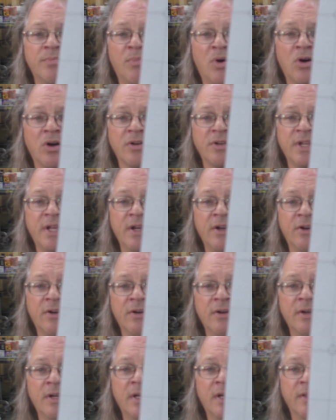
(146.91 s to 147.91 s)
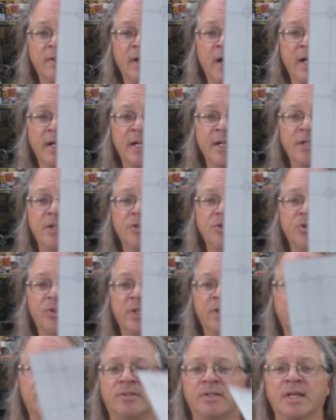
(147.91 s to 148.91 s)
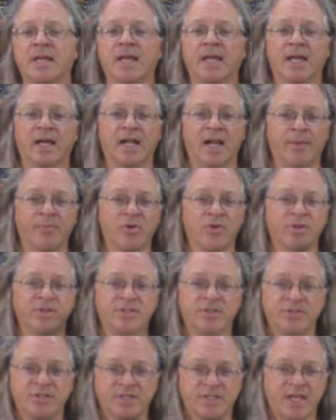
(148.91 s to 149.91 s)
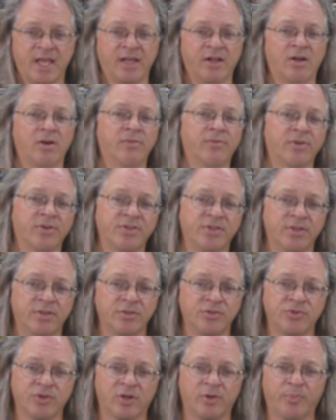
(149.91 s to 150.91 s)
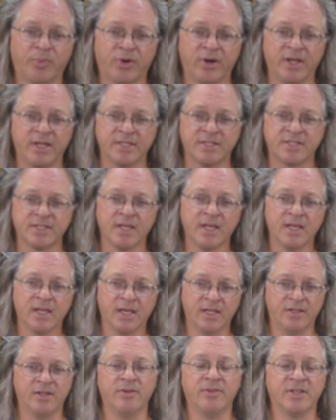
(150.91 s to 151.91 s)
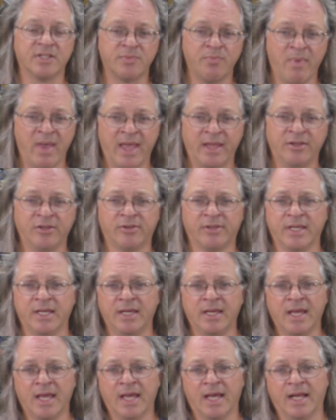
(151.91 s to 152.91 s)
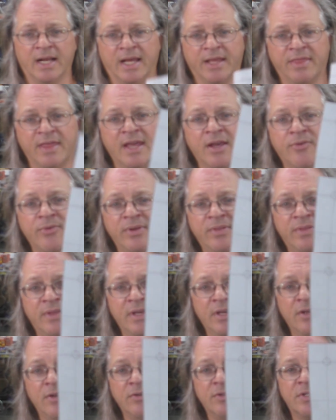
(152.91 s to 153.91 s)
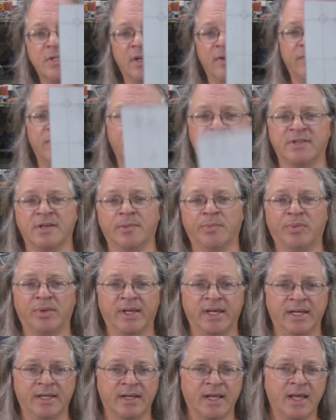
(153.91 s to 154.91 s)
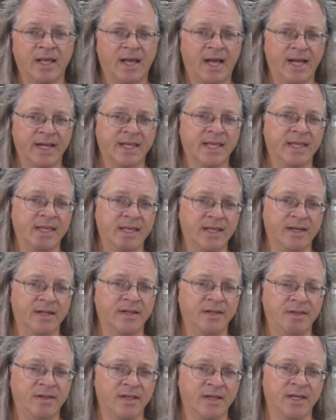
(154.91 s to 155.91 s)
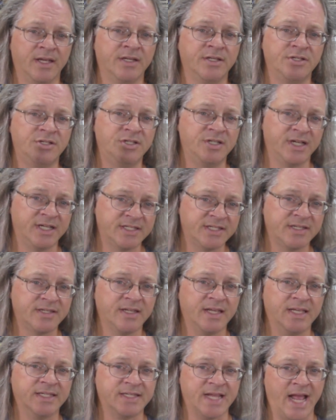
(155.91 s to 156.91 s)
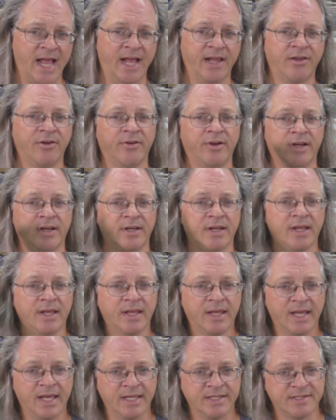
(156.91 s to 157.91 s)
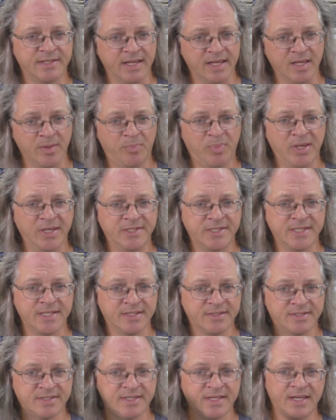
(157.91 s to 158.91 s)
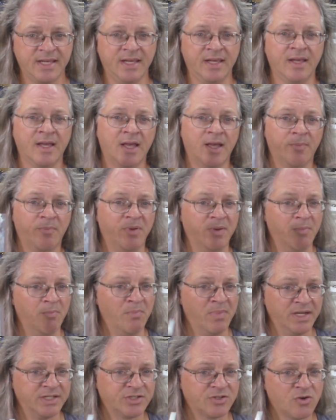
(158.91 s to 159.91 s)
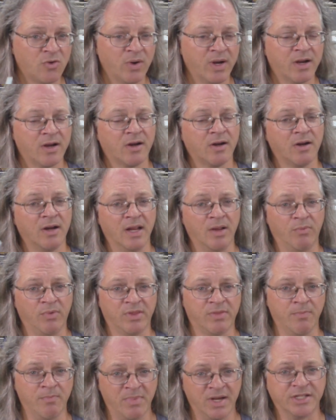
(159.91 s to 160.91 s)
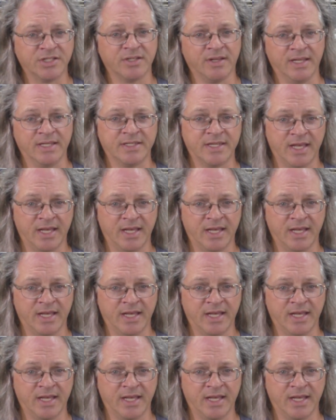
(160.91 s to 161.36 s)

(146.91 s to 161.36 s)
marked here that I need to drill. And I'm going to just head over to the drill press and do this manually. And I think with the use of the template, I can get it done just as accurate as the M P C N C, but much quicker and with much less